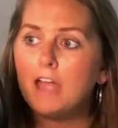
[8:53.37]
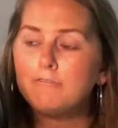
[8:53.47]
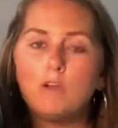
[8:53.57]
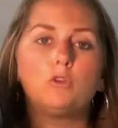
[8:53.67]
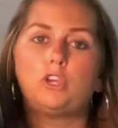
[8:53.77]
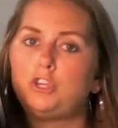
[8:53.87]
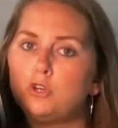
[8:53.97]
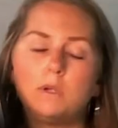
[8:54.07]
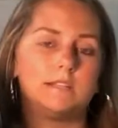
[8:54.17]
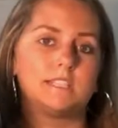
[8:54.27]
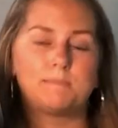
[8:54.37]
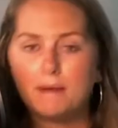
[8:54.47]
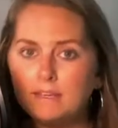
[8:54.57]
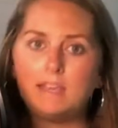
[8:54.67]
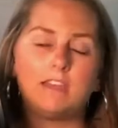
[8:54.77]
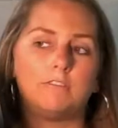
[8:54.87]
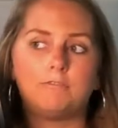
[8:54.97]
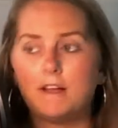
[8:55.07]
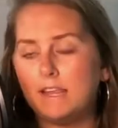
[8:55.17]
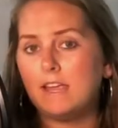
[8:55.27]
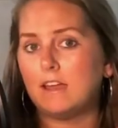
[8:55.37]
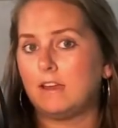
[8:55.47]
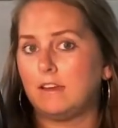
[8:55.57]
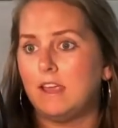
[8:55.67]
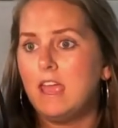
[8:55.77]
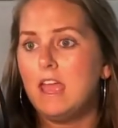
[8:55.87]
I felt cute and spunky and funny and,